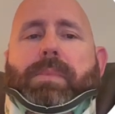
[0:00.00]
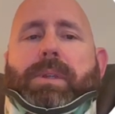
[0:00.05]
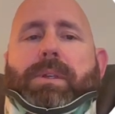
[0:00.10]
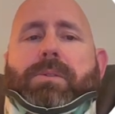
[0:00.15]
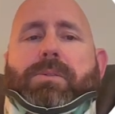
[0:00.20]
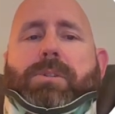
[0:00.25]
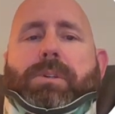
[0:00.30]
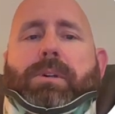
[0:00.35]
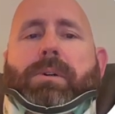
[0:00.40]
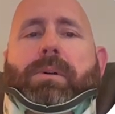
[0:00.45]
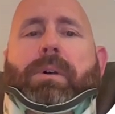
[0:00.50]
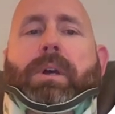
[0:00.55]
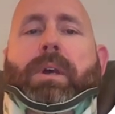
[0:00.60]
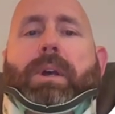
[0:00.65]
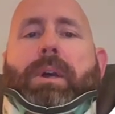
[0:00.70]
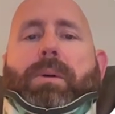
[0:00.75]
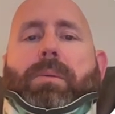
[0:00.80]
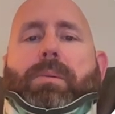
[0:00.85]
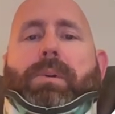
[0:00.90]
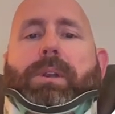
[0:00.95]
So
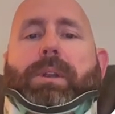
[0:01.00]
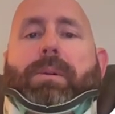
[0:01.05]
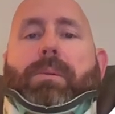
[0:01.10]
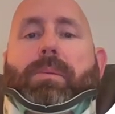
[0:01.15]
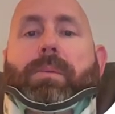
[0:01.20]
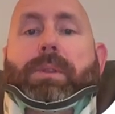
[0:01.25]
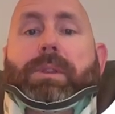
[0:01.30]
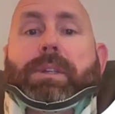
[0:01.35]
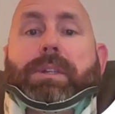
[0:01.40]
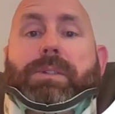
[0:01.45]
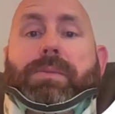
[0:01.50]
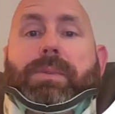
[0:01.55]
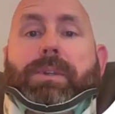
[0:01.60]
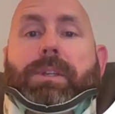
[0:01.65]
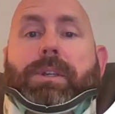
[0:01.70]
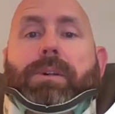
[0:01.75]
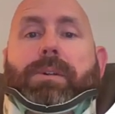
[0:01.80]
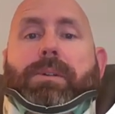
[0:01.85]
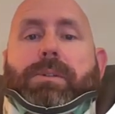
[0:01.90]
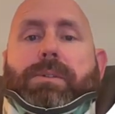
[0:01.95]
what this
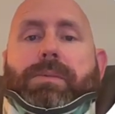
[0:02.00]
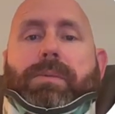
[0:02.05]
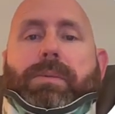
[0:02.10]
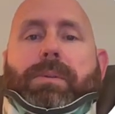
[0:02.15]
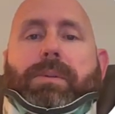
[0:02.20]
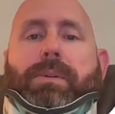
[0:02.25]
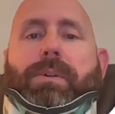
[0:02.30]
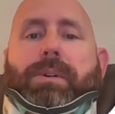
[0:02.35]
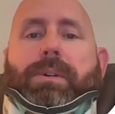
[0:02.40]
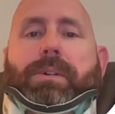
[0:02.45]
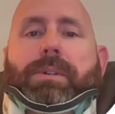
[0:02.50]
video is for